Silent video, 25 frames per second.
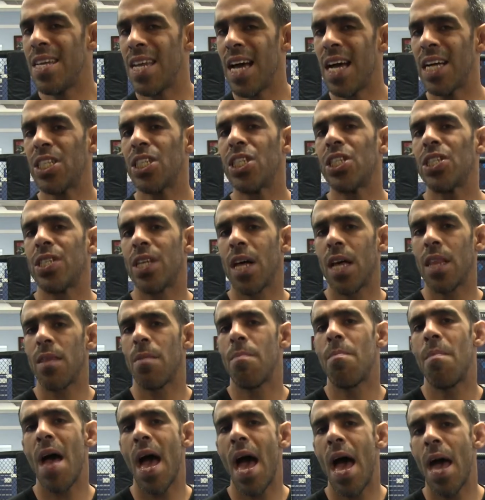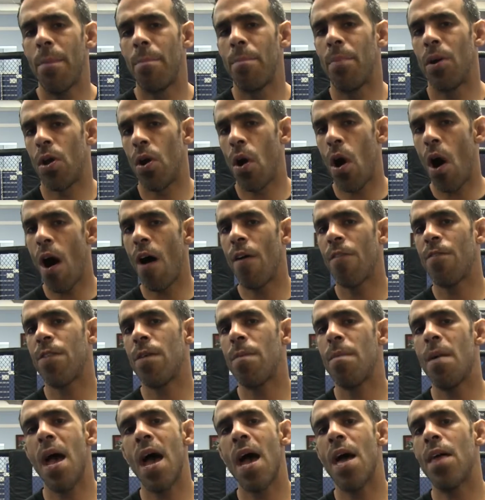not just on the mat, but off the
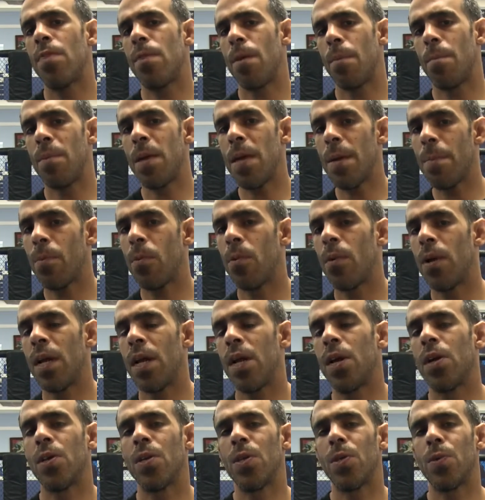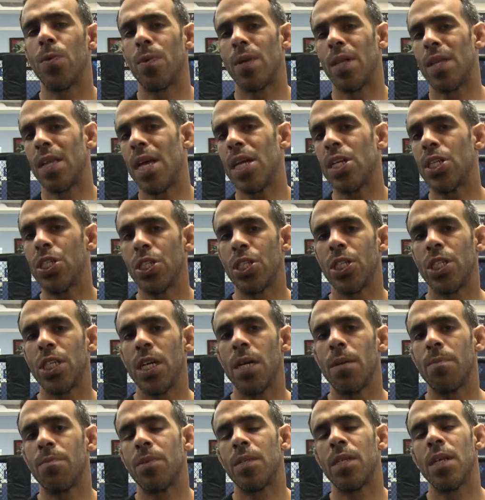mat. The people here, the
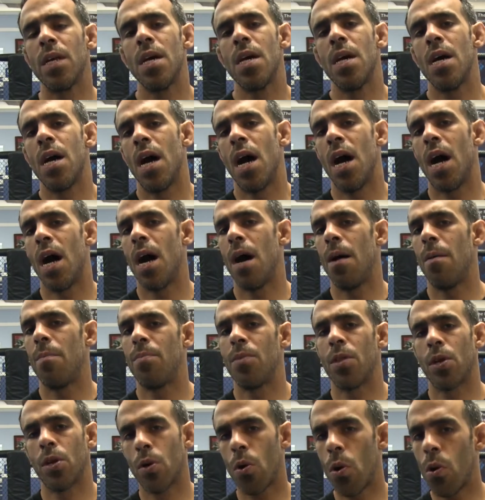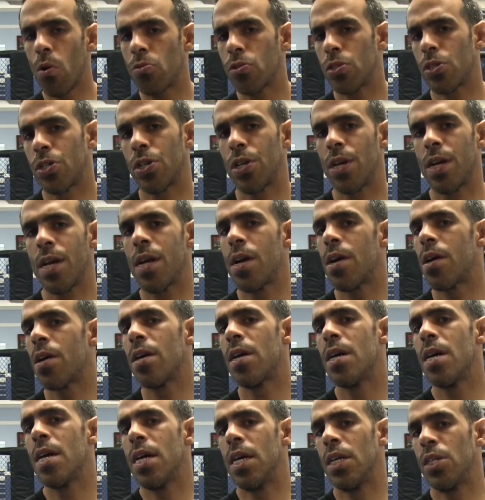relationships, the culture
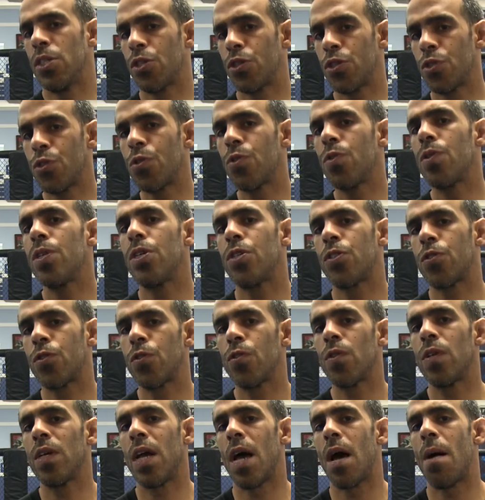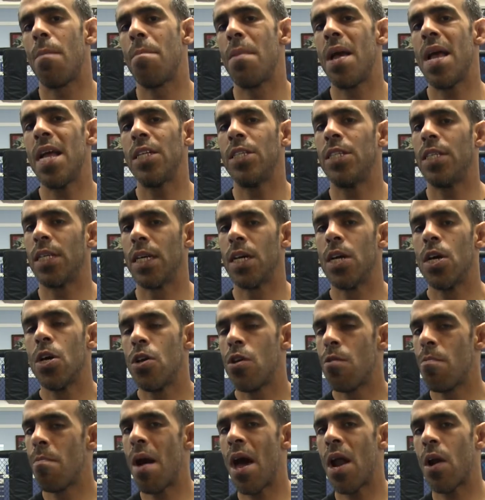here is truly amazing.
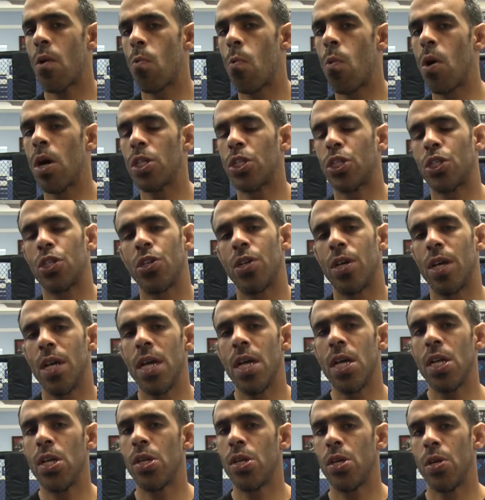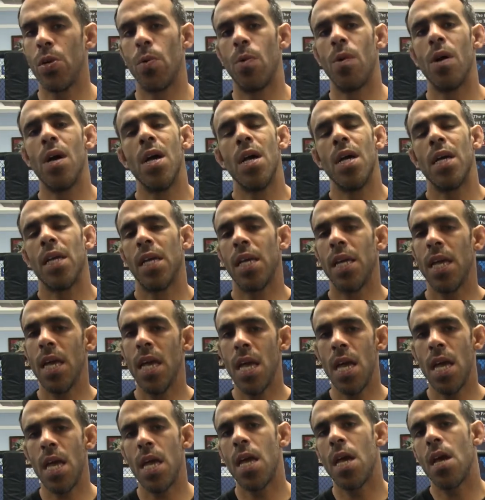No matter what you're into,
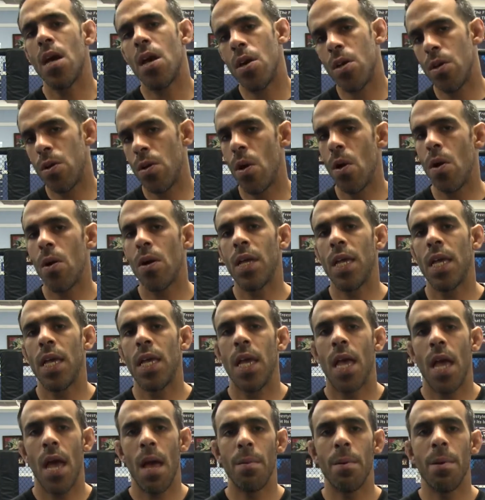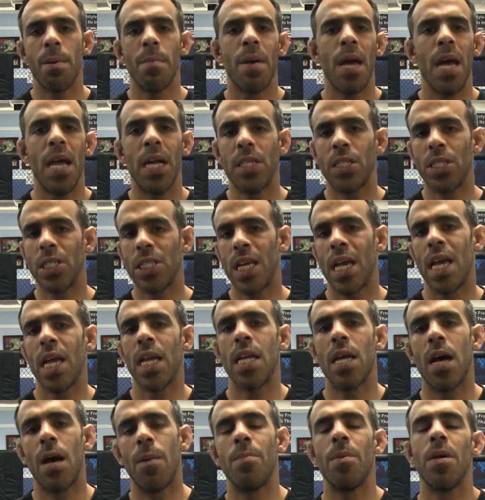gi, no-gi, MMA,
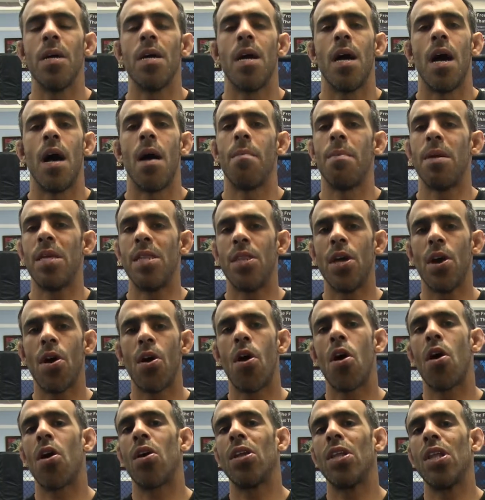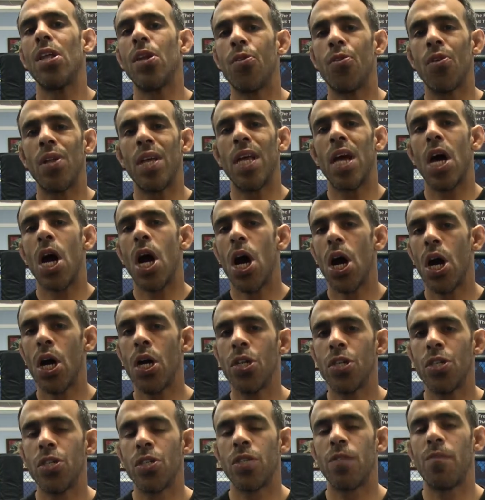stand-up, I mean, there are literally
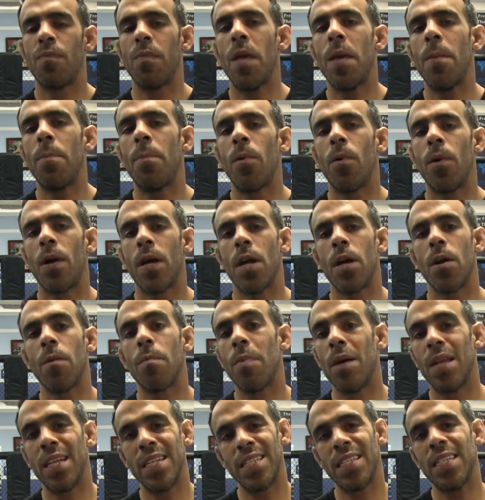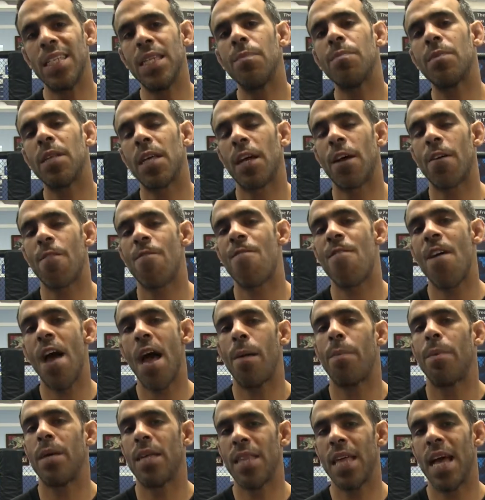hundreds of people here, but it seems like a
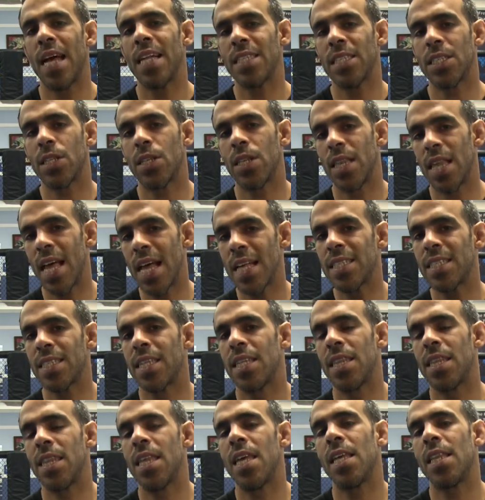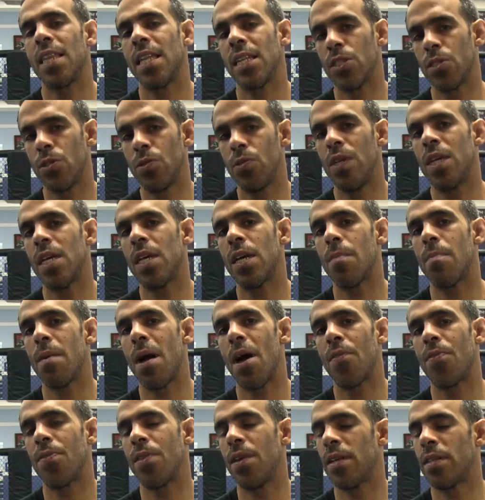family. That's the thing that's unique
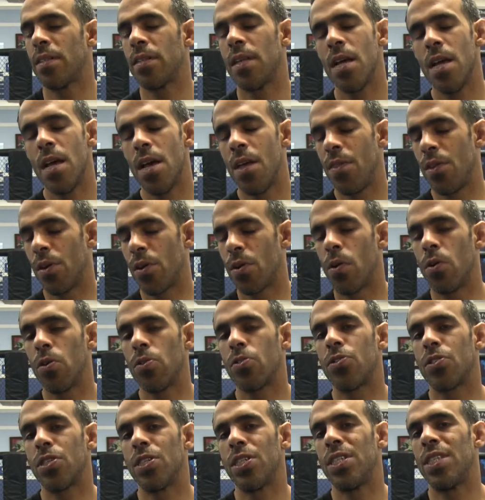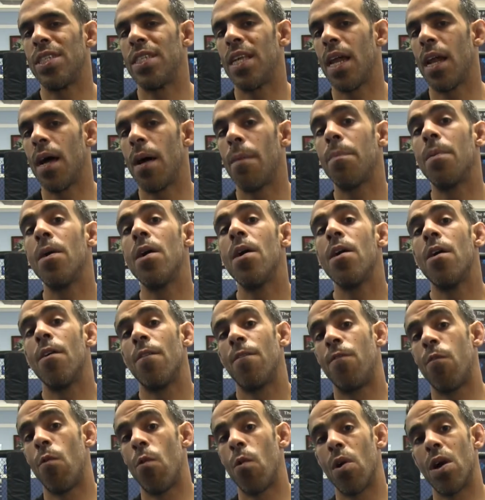about this. And the culture is set up
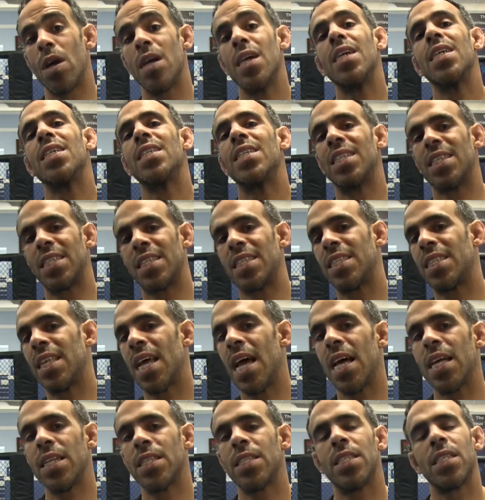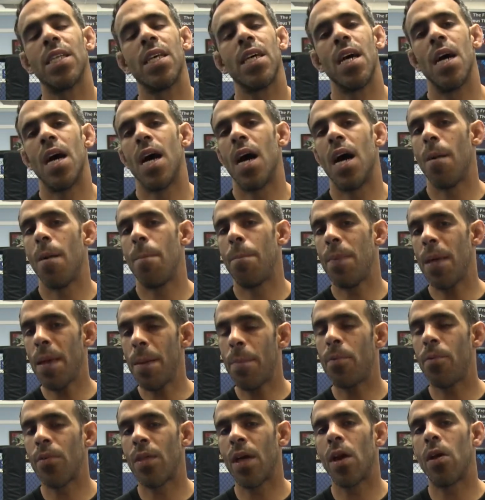for success.
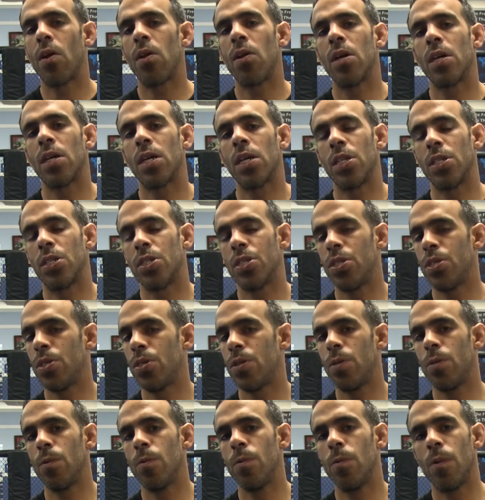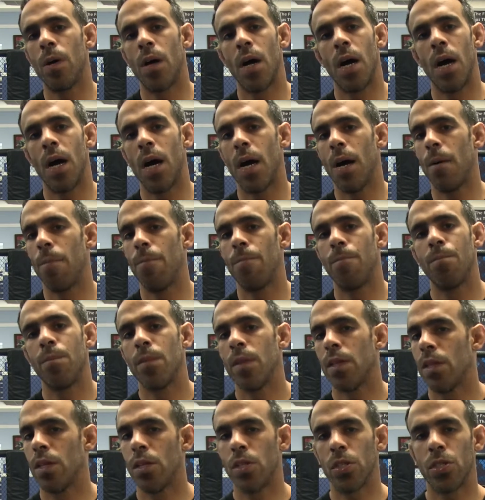People that are looking to
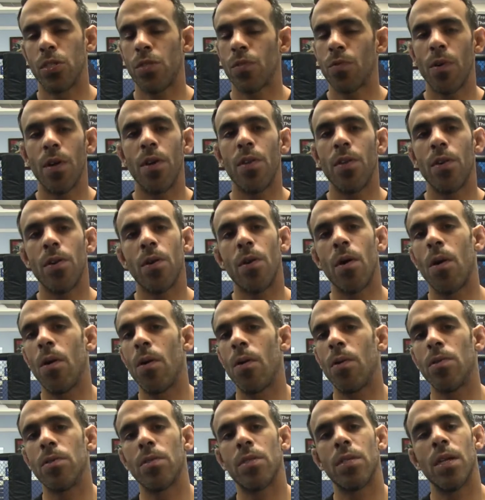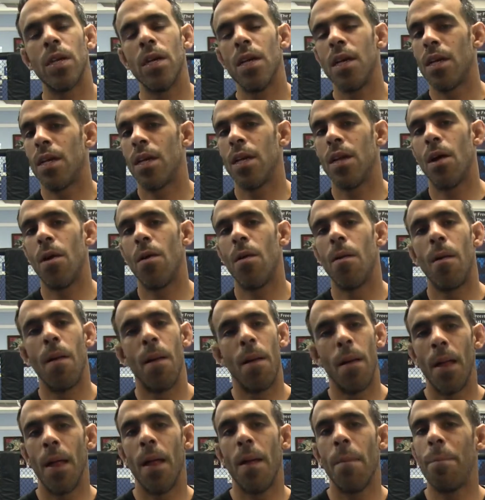destroy their goals, you know,
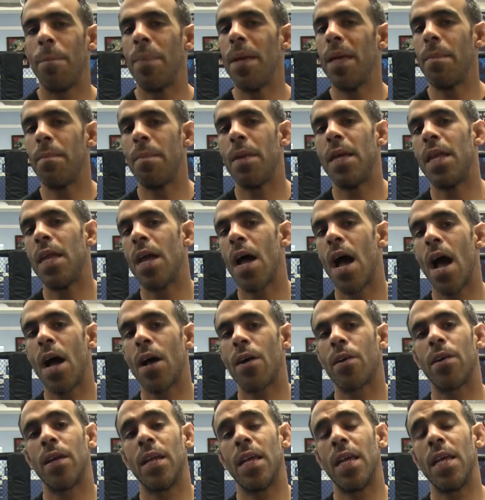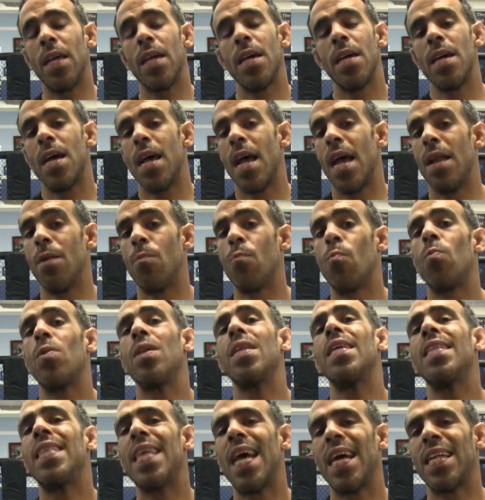and beat mediocrity, and need